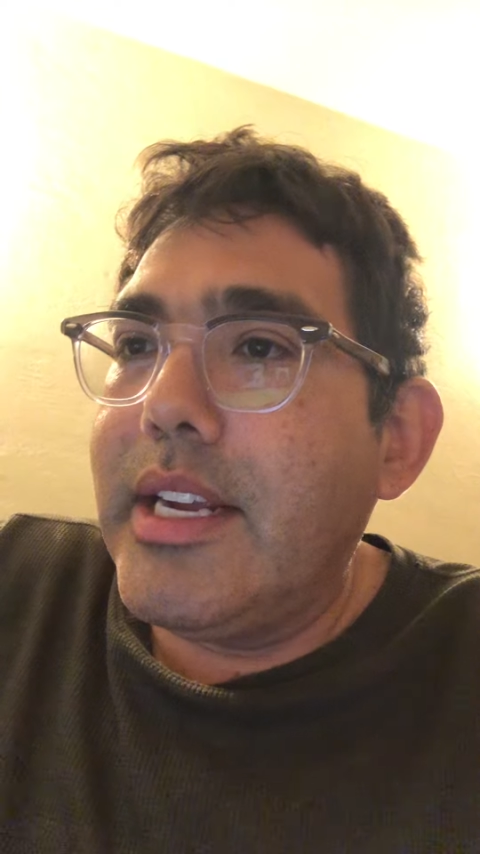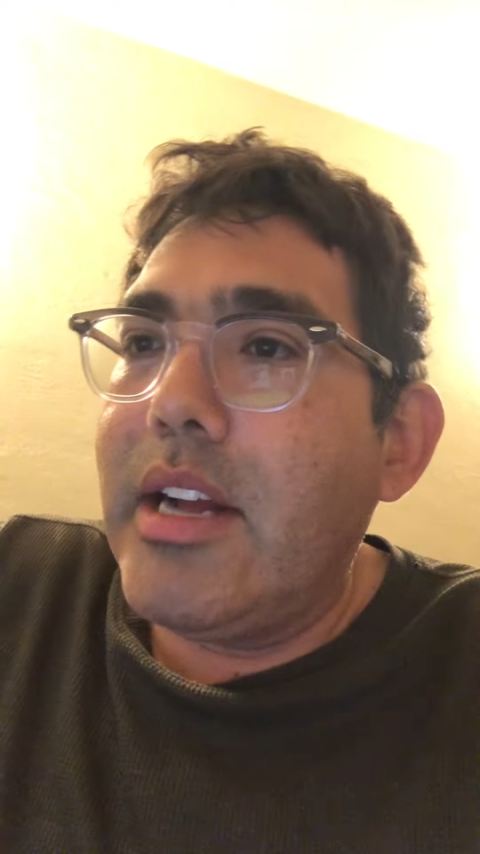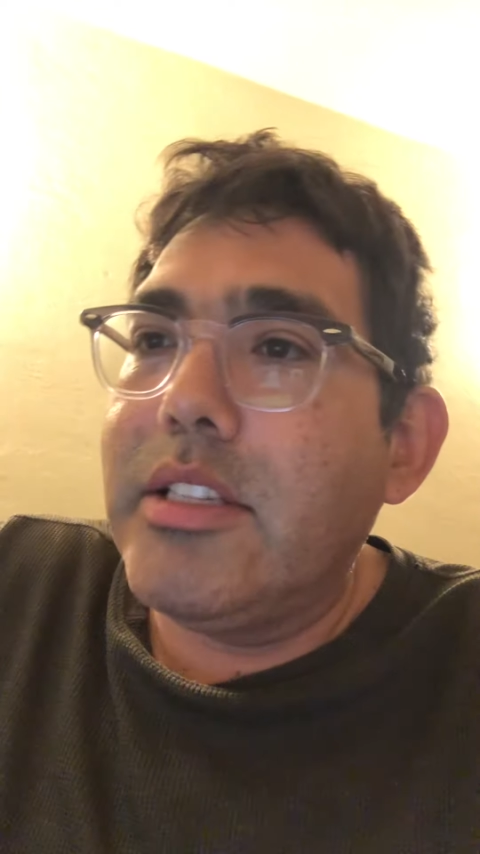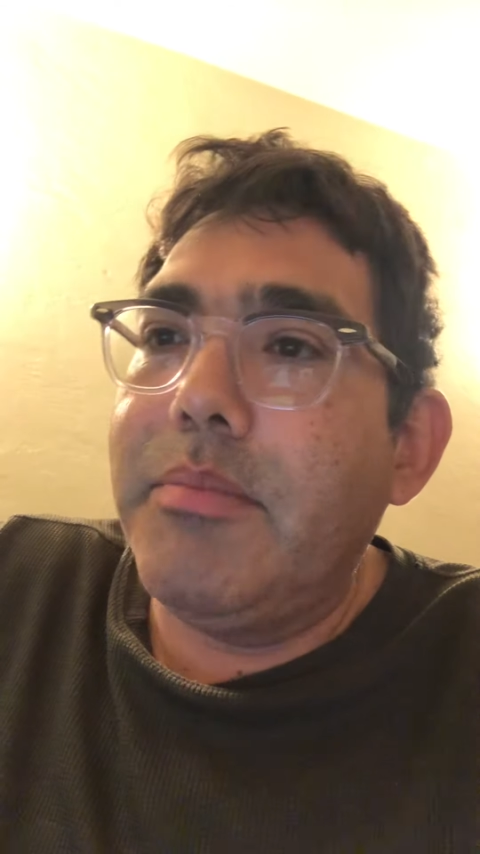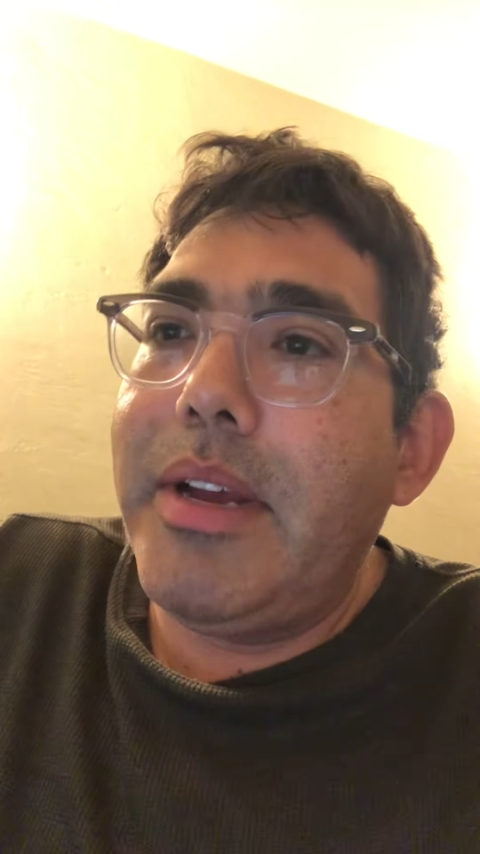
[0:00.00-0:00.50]

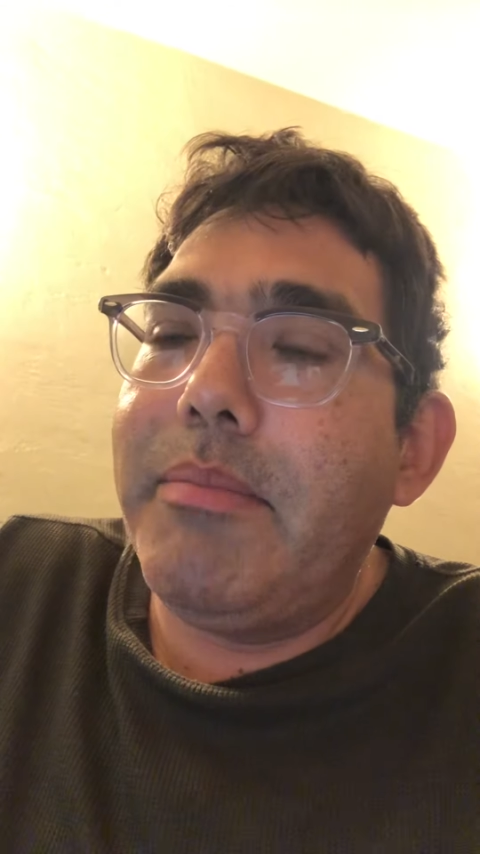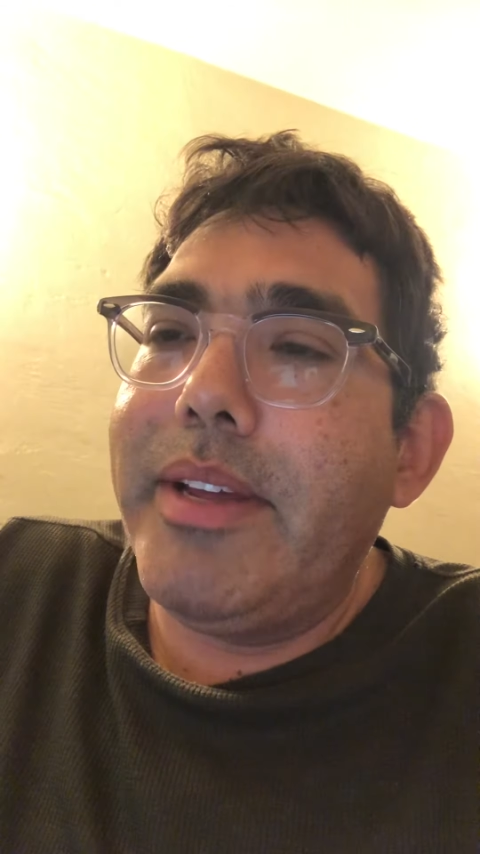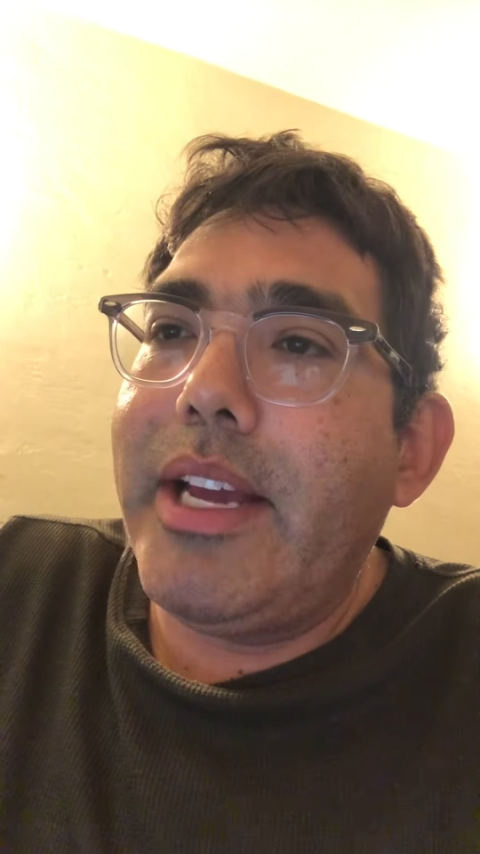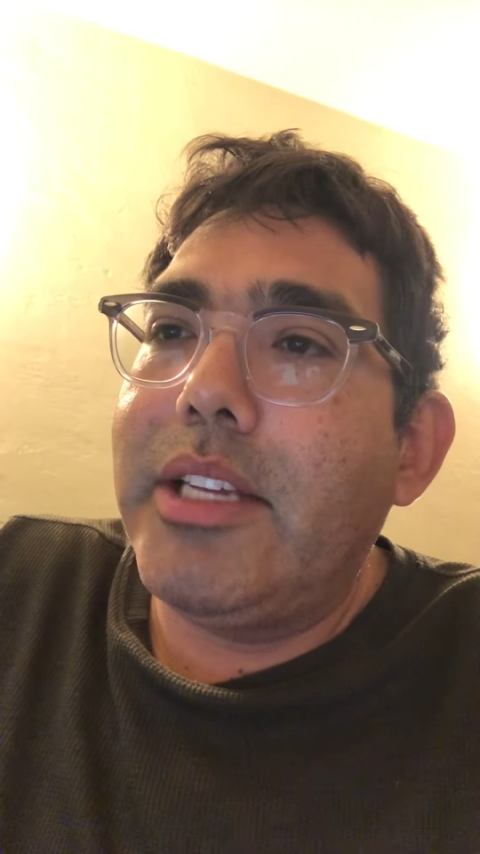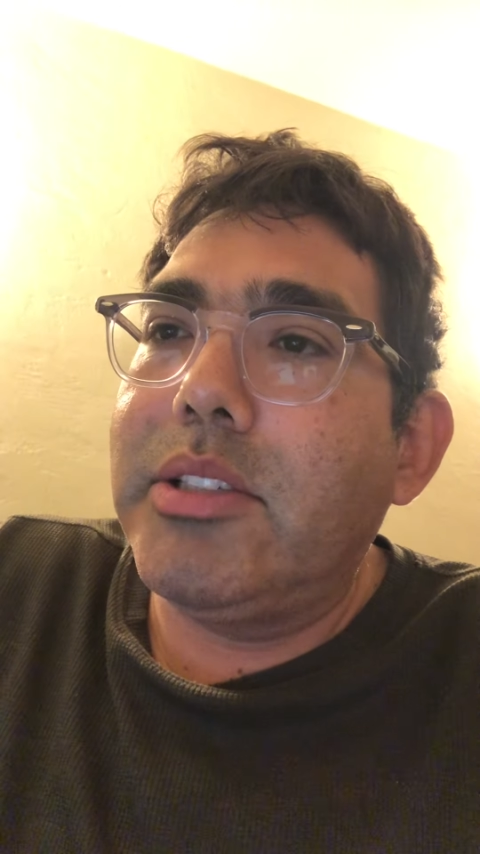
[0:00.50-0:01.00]
out some
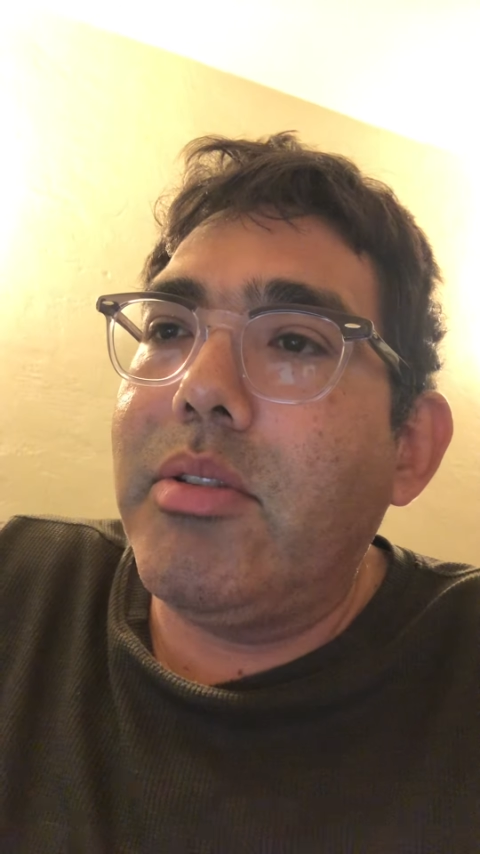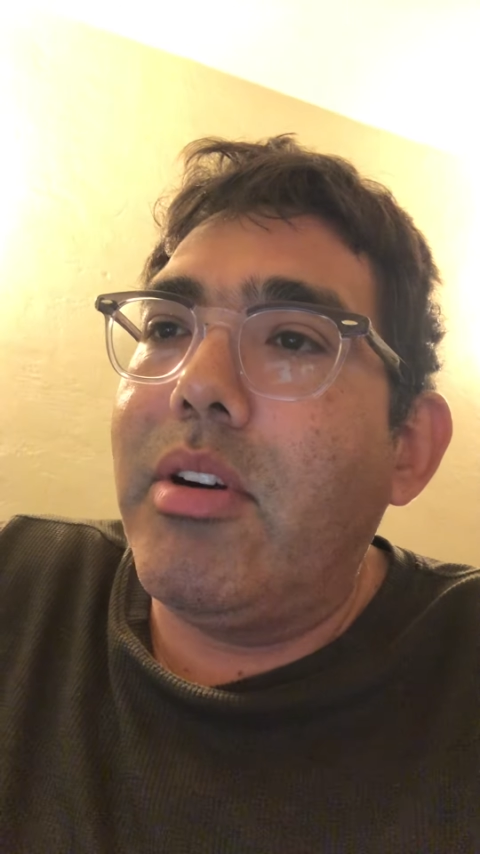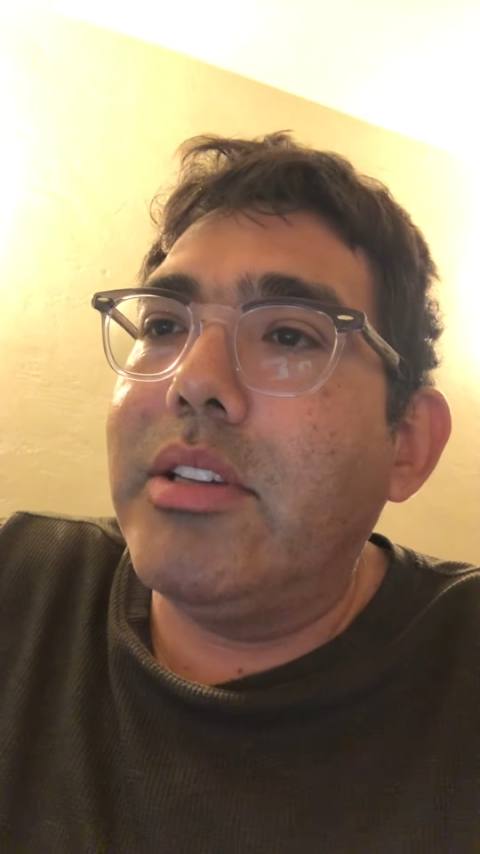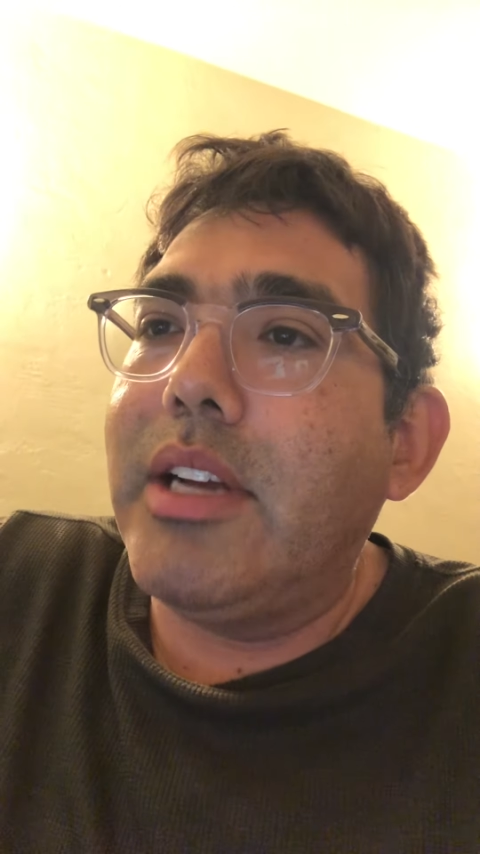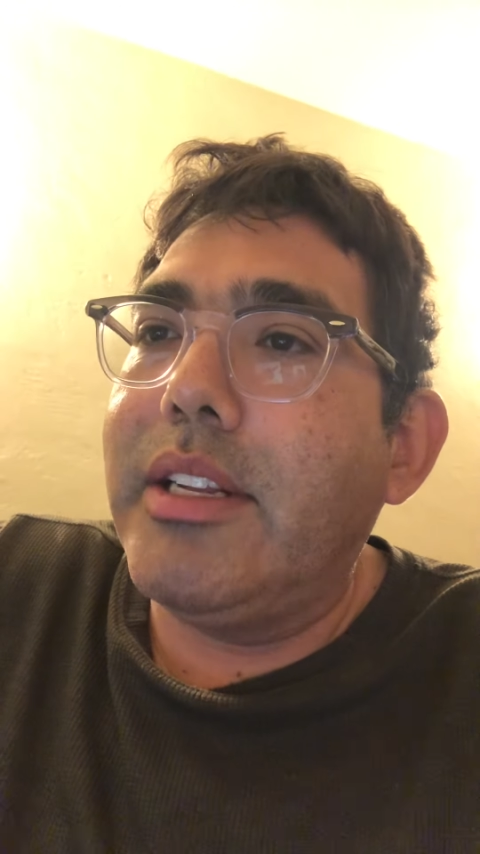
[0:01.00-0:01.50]
NBA scores on